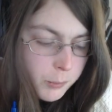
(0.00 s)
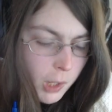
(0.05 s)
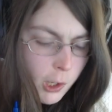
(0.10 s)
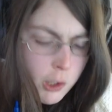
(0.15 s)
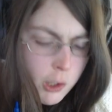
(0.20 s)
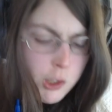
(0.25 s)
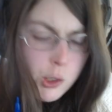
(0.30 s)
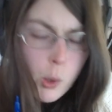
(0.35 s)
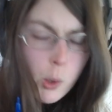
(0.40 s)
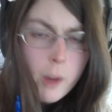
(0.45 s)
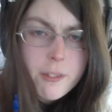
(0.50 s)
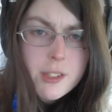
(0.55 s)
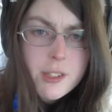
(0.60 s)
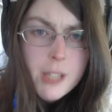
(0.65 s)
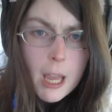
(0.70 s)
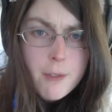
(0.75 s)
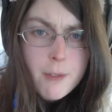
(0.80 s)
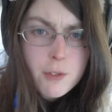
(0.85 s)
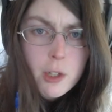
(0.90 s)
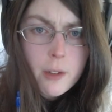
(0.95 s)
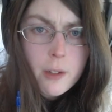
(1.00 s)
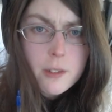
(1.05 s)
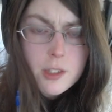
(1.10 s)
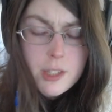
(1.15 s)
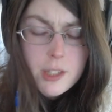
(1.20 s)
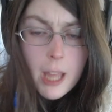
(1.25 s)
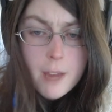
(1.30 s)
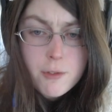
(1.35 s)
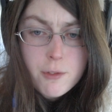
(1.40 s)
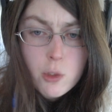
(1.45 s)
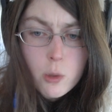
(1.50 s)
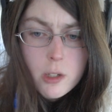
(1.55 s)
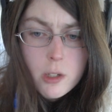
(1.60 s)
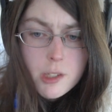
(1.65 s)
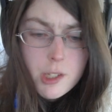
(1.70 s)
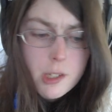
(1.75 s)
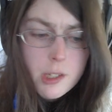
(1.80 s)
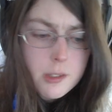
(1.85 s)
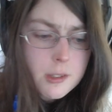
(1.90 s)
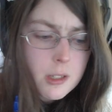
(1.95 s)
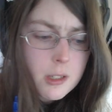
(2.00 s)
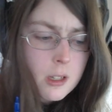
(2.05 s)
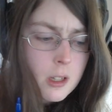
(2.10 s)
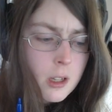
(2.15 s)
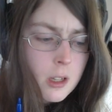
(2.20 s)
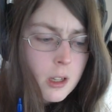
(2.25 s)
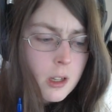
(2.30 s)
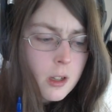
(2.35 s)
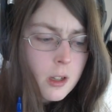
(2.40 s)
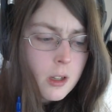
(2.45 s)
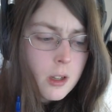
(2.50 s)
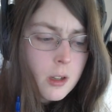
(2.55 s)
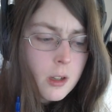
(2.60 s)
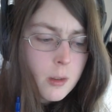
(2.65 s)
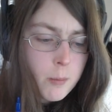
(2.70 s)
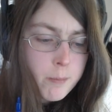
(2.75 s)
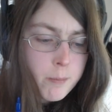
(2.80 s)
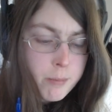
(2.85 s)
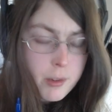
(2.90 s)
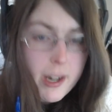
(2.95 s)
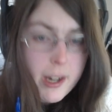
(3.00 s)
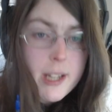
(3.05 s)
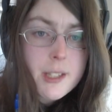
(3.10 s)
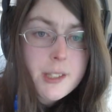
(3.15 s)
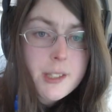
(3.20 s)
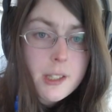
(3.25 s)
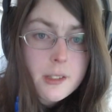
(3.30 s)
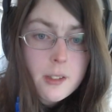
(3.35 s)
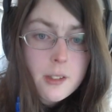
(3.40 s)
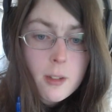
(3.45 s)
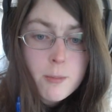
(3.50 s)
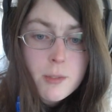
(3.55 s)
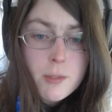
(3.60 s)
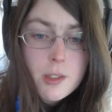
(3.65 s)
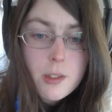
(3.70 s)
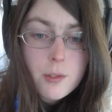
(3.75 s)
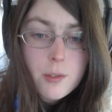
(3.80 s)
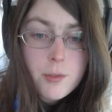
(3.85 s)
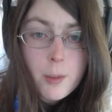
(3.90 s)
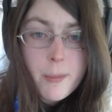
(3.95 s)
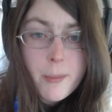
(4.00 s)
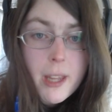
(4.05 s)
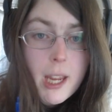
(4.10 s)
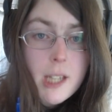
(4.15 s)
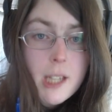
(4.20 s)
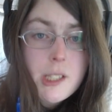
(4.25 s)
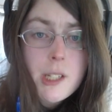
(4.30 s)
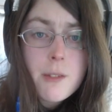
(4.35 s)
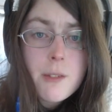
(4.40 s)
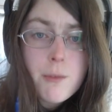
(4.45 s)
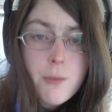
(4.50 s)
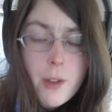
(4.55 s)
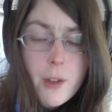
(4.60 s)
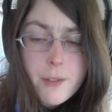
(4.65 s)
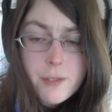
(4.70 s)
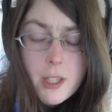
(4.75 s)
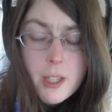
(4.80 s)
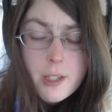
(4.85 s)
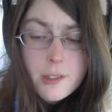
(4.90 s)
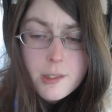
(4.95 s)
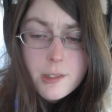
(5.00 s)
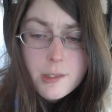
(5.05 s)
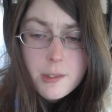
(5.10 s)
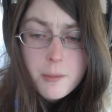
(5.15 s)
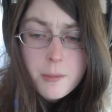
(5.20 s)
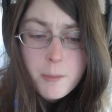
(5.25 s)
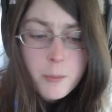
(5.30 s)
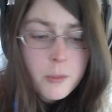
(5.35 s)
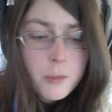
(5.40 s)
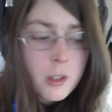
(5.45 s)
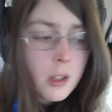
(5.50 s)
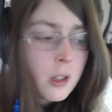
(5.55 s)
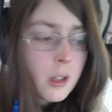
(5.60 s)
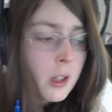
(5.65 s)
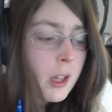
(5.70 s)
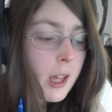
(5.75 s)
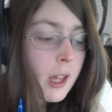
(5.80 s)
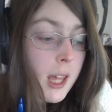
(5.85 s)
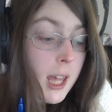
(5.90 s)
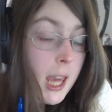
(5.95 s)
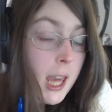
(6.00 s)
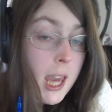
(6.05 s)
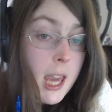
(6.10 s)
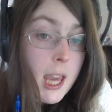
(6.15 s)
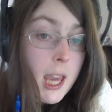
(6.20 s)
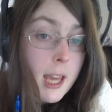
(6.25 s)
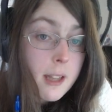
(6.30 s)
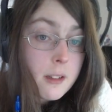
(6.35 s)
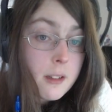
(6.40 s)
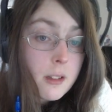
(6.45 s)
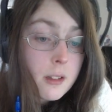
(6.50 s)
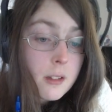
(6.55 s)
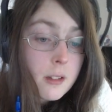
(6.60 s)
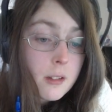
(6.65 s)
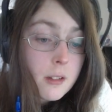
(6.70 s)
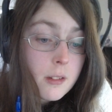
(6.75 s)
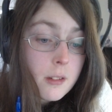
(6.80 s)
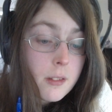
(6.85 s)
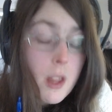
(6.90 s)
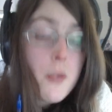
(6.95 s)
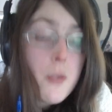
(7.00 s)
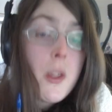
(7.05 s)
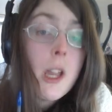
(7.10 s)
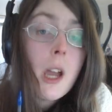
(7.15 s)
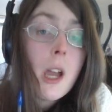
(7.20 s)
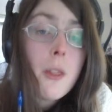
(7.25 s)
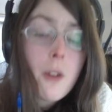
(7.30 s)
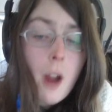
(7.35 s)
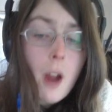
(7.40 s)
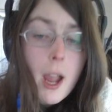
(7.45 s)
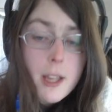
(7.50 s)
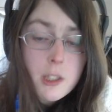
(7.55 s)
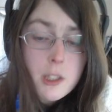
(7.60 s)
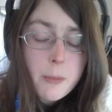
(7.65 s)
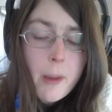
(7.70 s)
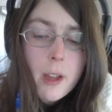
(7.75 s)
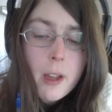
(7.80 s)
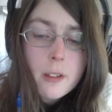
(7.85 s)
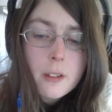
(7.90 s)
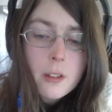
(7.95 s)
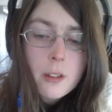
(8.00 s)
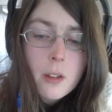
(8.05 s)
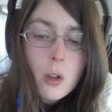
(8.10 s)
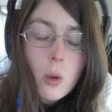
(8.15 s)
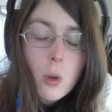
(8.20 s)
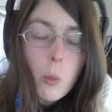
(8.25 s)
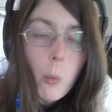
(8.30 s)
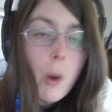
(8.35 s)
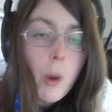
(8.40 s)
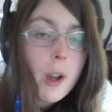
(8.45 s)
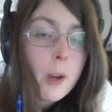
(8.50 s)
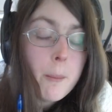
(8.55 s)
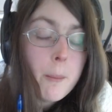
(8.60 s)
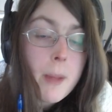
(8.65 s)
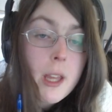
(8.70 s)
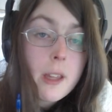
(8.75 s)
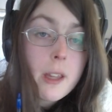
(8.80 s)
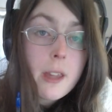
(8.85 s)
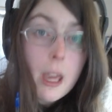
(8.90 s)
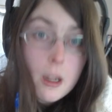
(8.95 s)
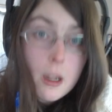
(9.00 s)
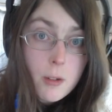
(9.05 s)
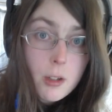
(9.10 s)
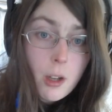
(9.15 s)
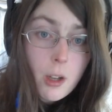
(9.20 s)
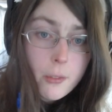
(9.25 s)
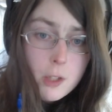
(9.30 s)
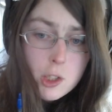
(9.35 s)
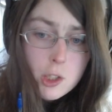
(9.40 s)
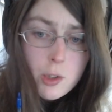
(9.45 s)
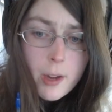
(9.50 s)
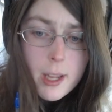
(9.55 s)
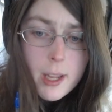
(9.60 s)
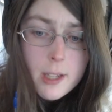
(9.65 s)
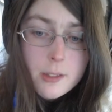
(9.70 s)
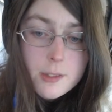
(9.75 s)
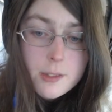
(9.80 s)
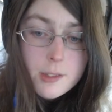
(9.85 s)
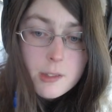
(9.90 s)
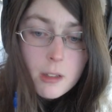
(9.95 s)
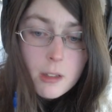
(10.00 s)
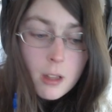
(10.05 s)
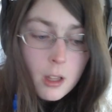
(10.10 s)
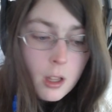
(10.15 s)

So we have staff shortages, brake systems from the 1850s, and then the other aspect, what are being carried on the trains?